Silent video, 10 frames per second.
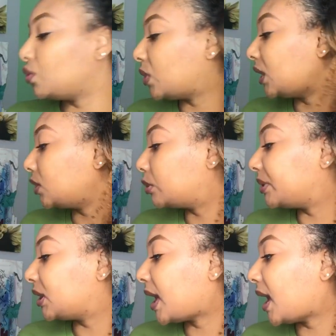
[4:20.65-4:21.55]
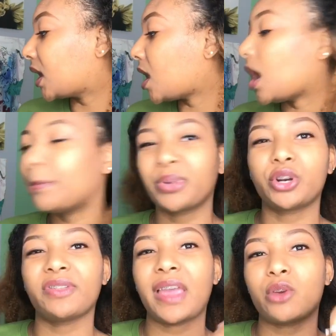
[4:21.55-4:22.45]
want a little bit of that
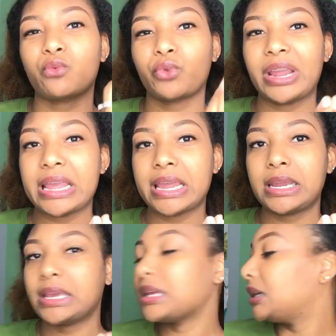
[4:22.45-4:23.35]
copper, that red